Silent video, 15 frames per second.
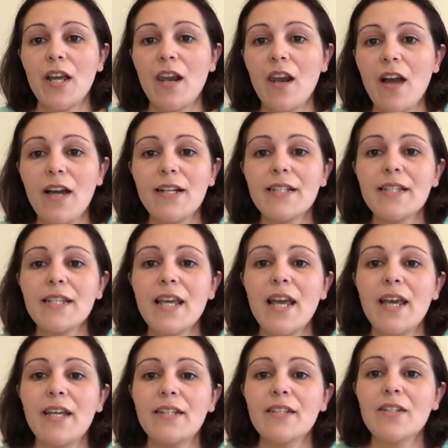liked
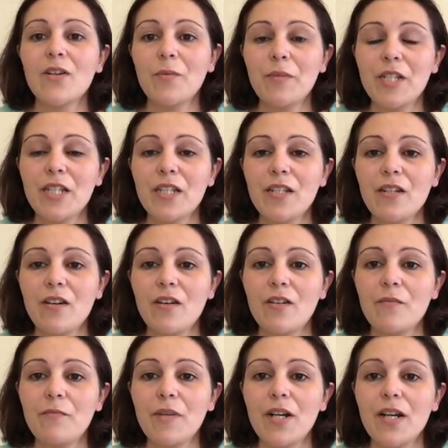and commented
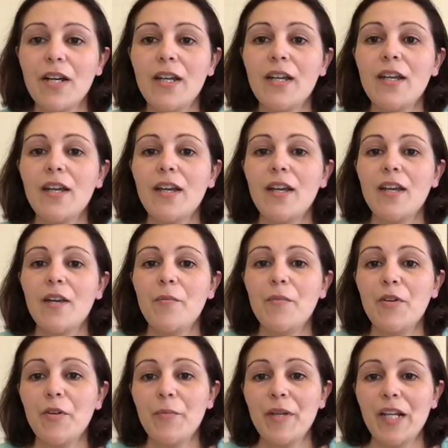on my
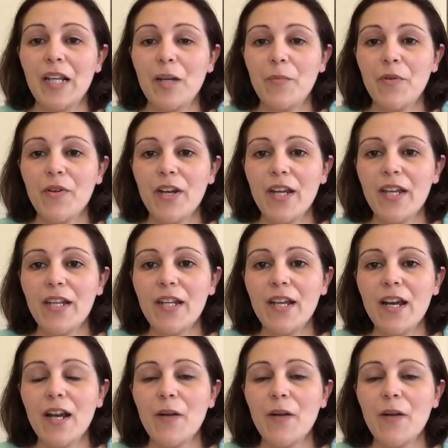Mirabilia parade.